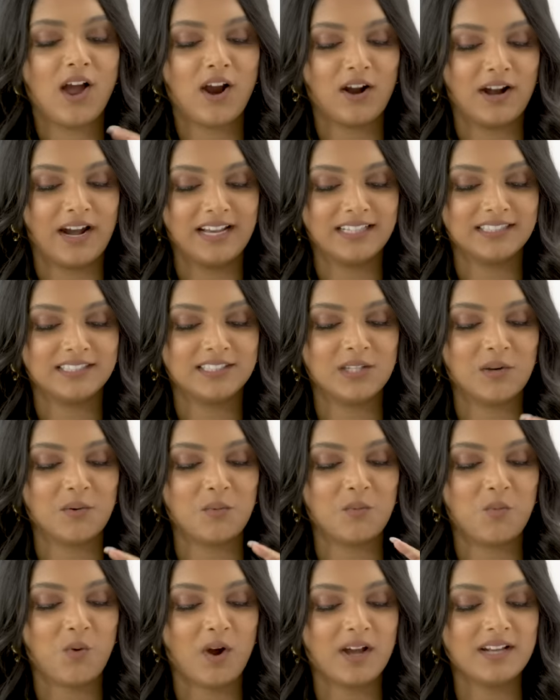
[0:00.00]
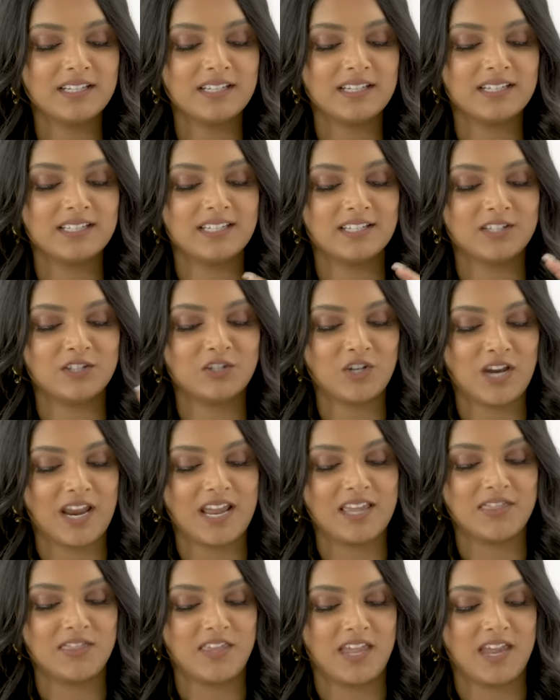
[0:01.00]
All right, so what does
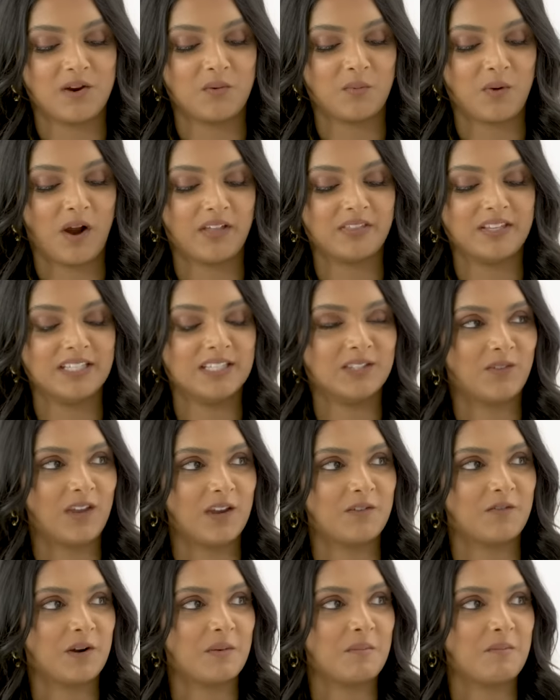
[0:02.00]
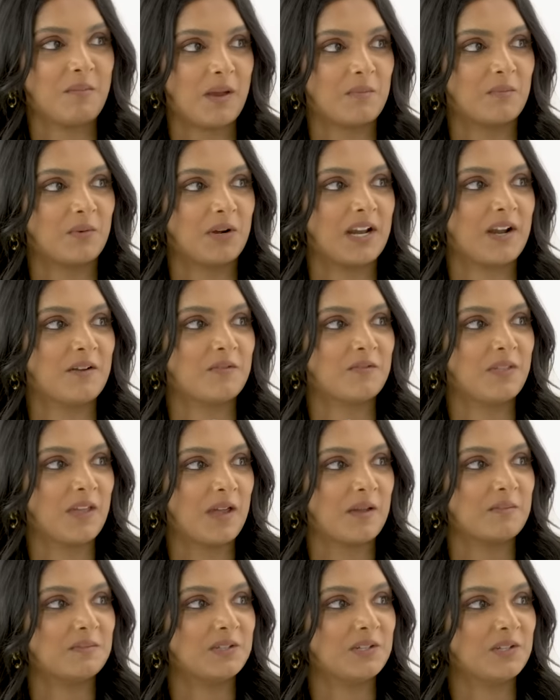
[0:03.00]
Jay think Radhi's favorite memory of
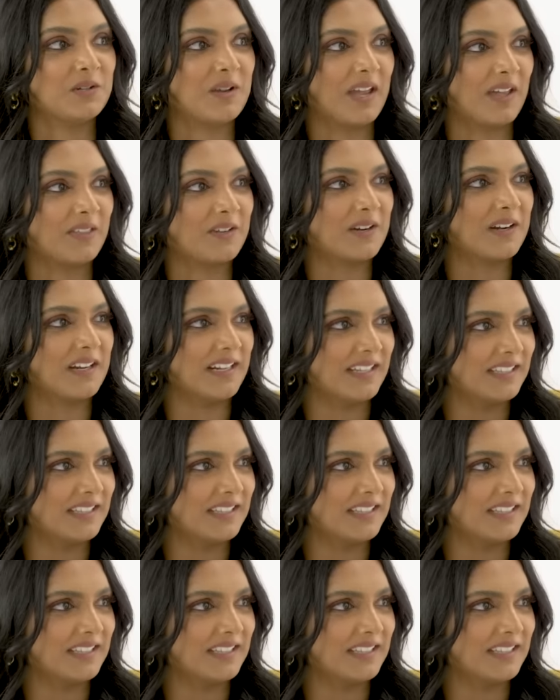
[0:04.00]
them together